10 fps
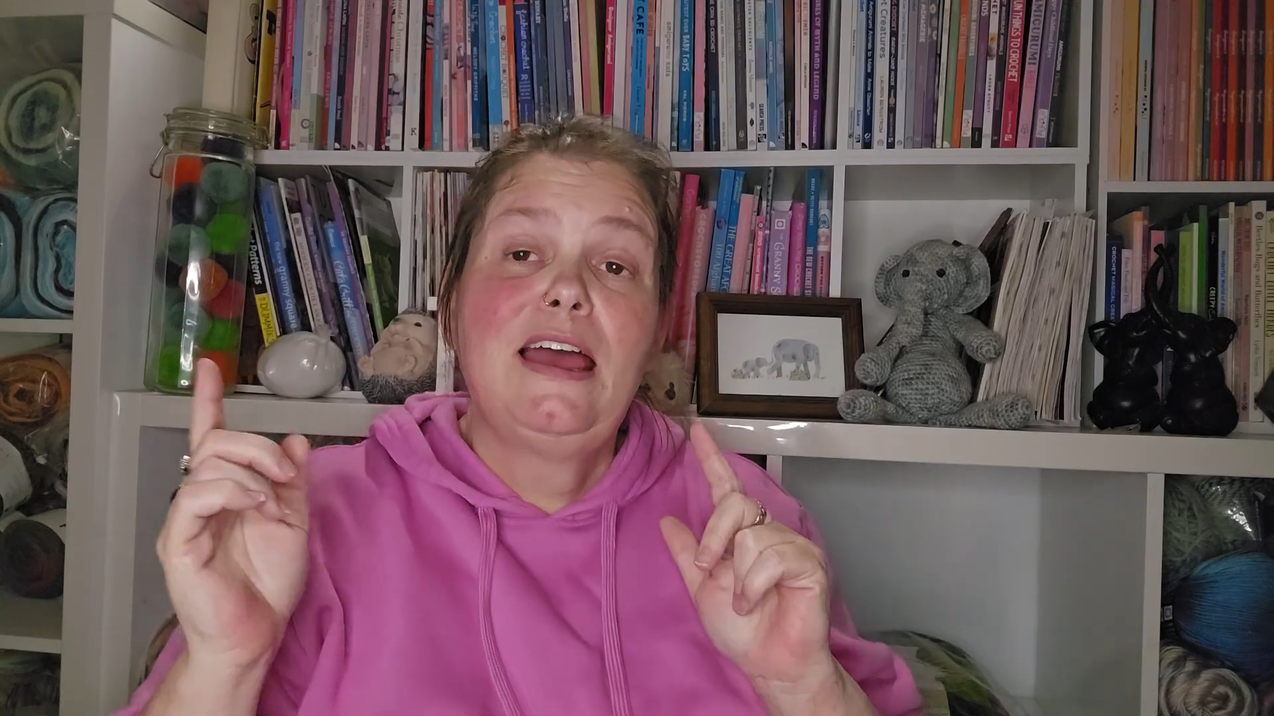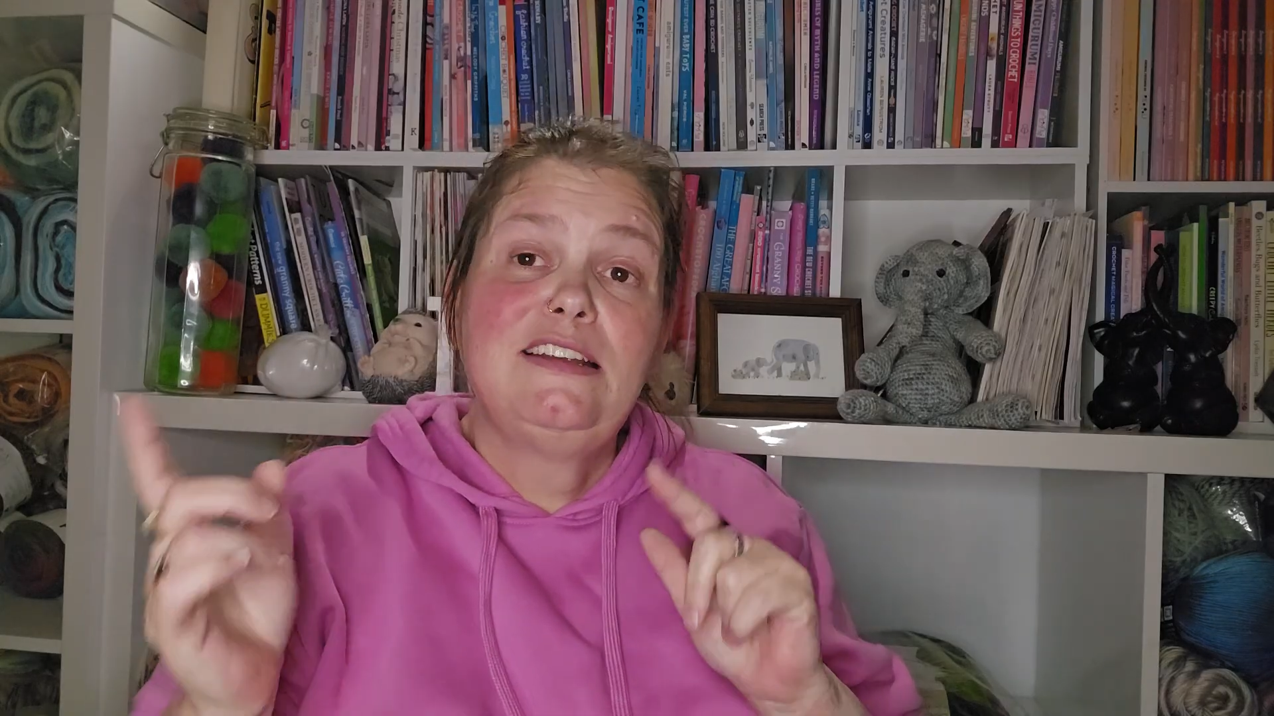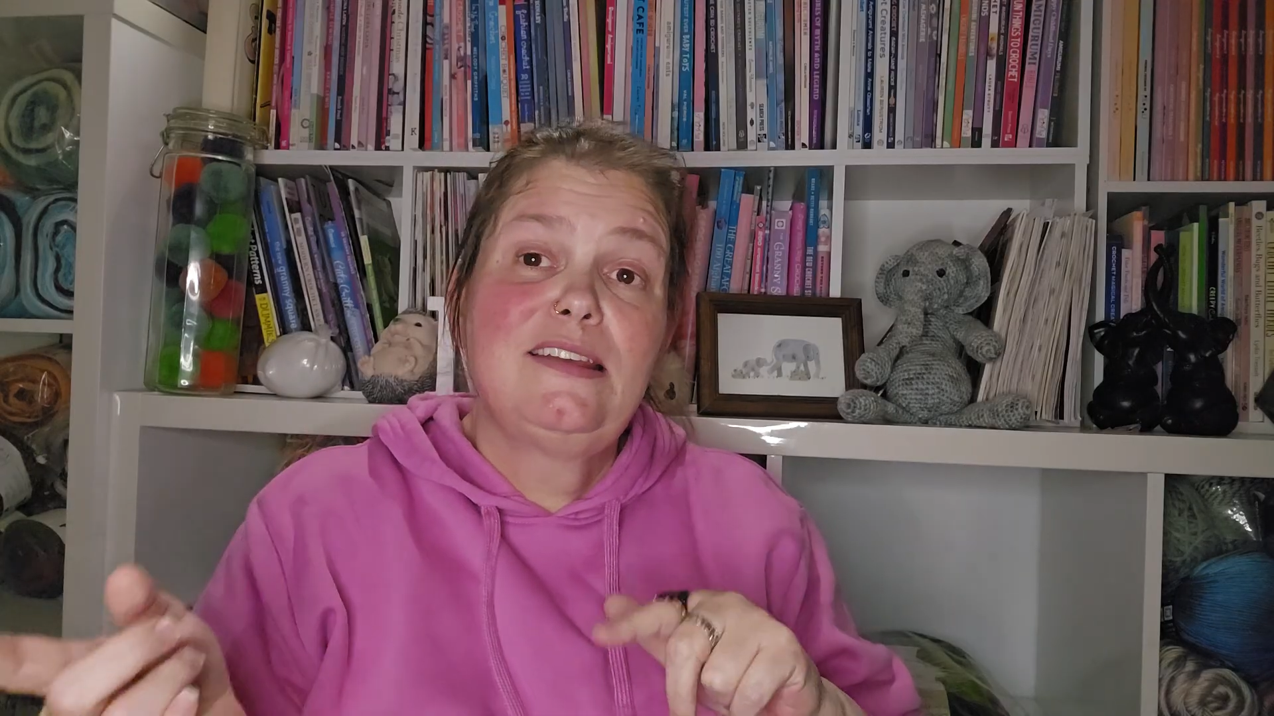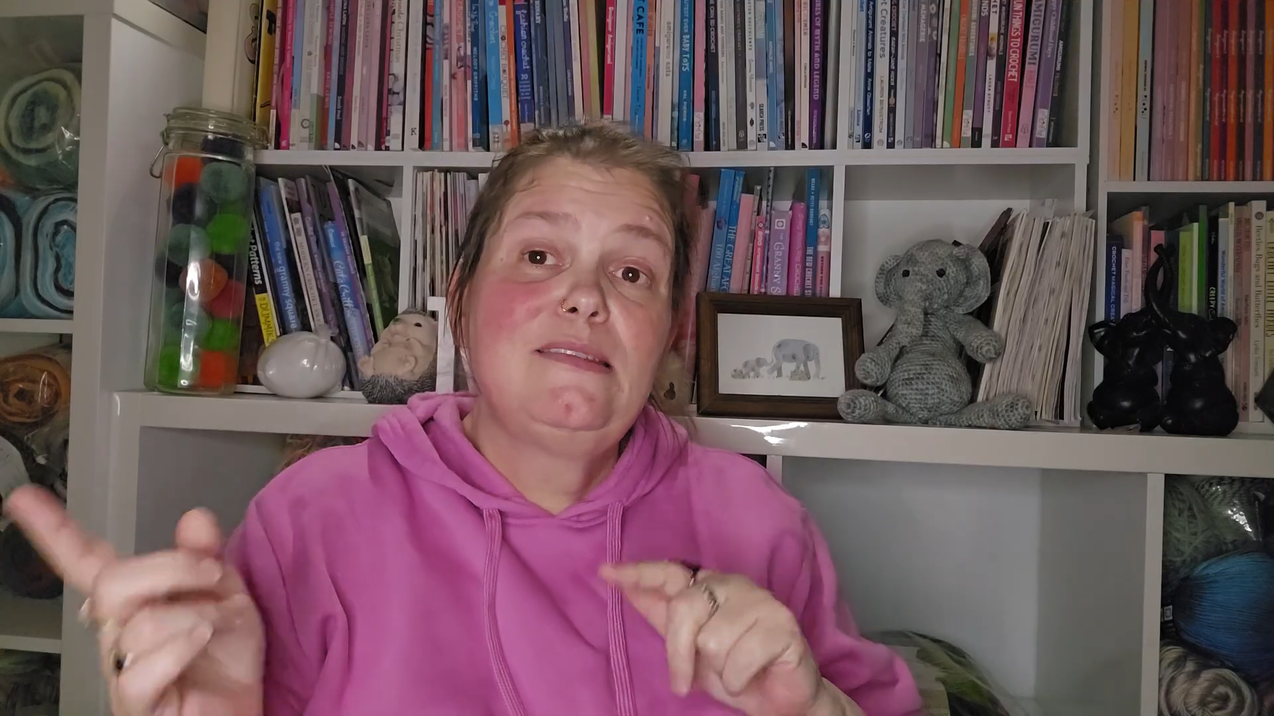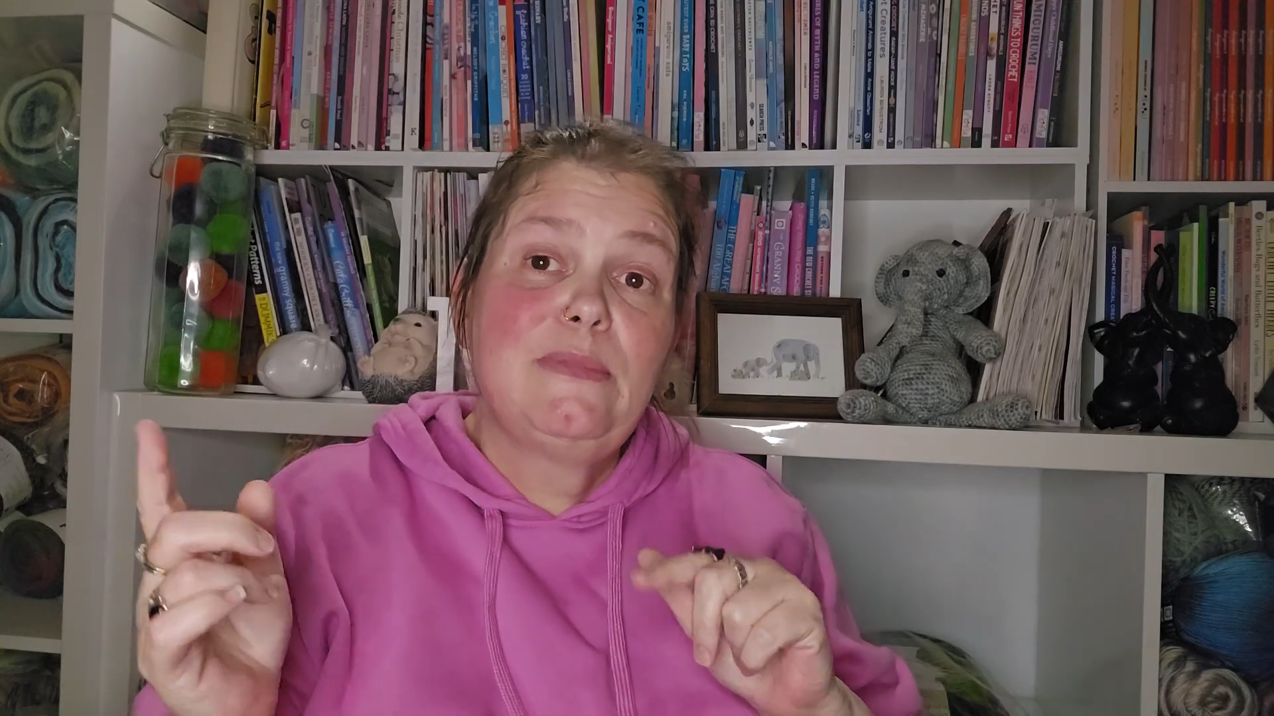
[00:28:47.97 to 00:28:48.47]
and
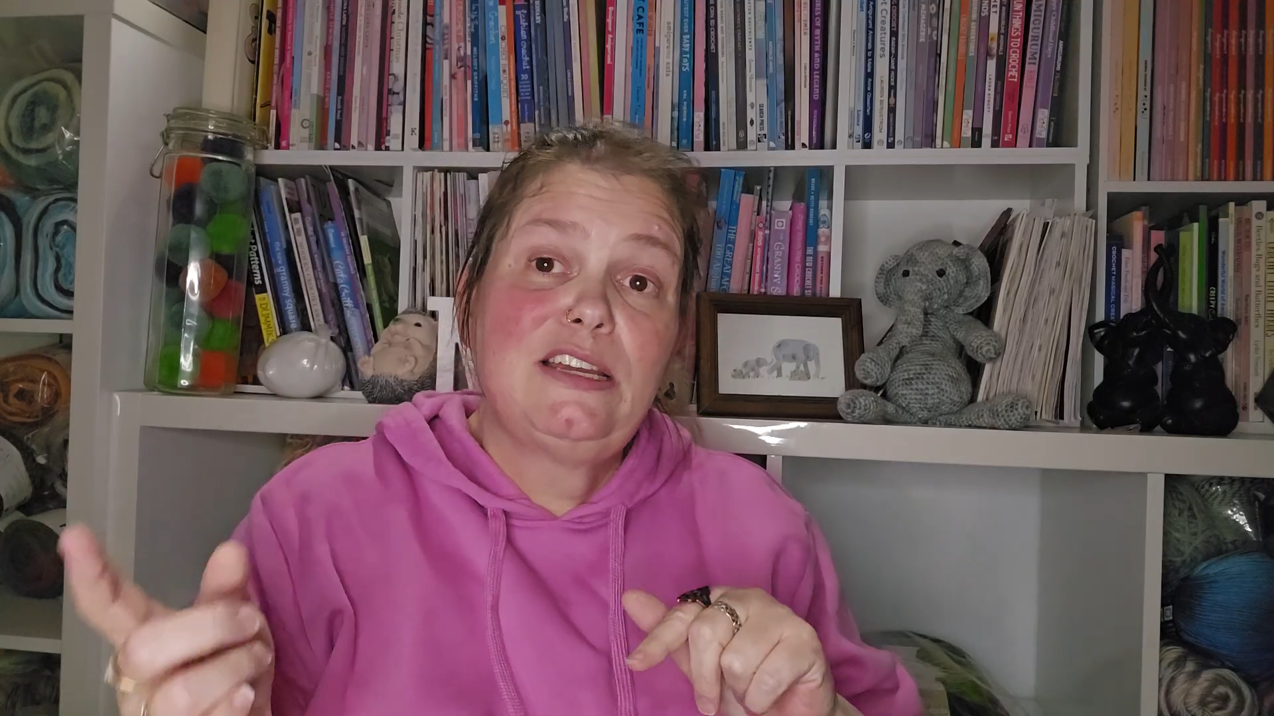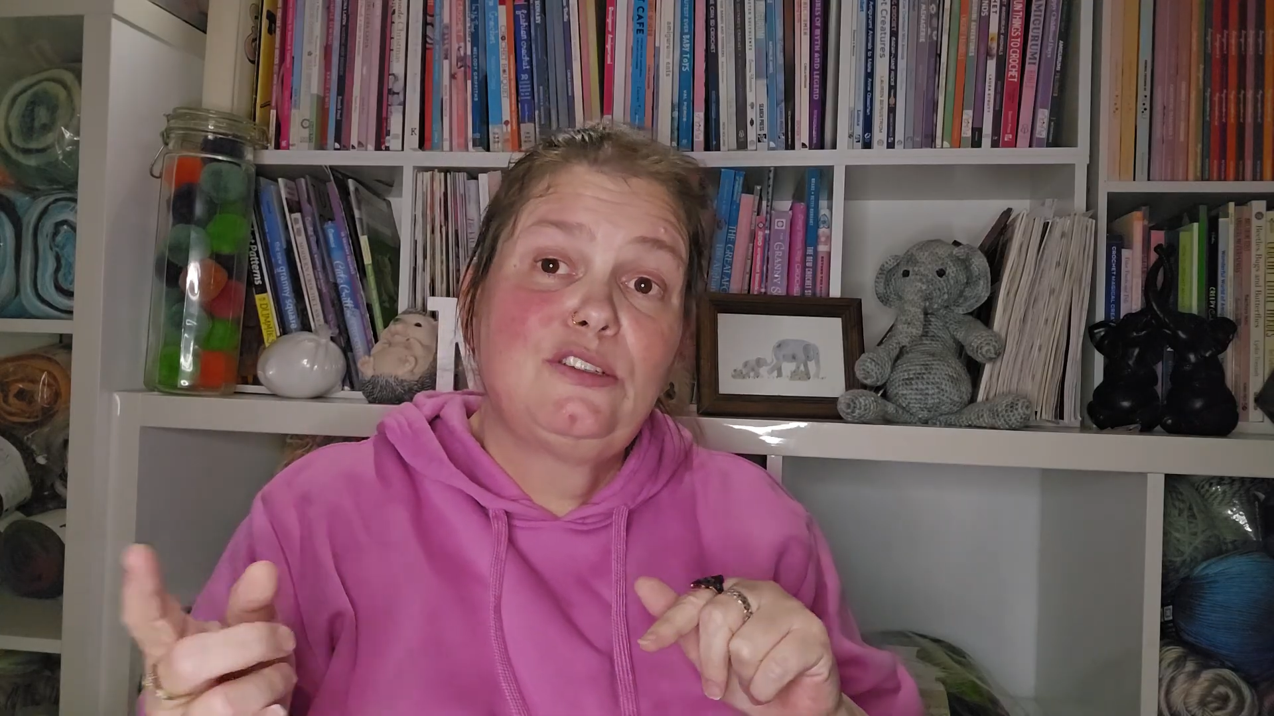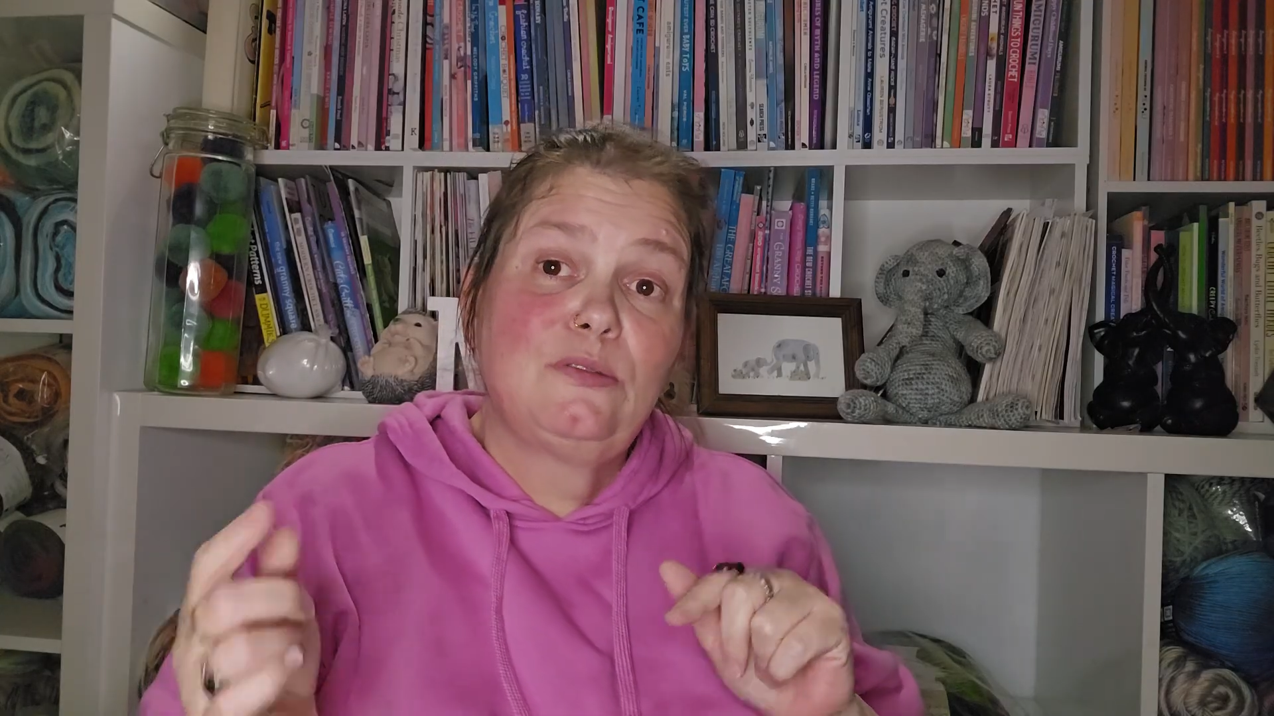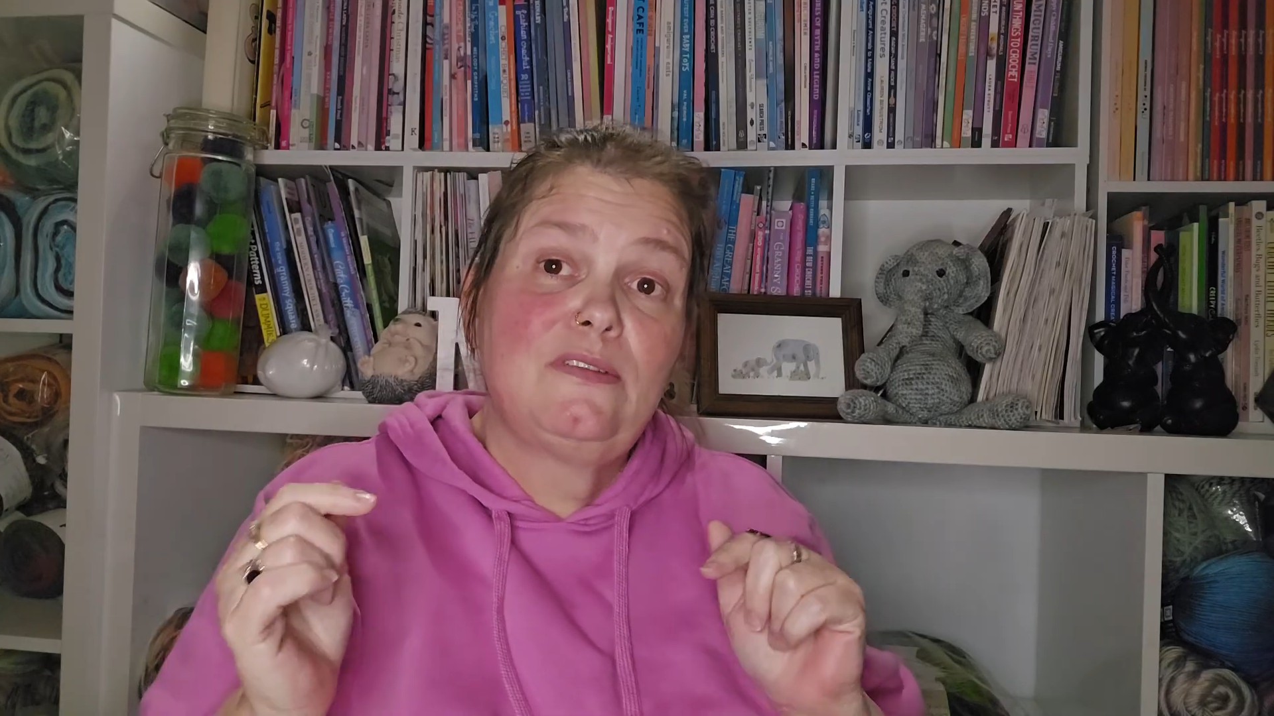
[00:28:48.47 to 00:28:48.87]
just make sure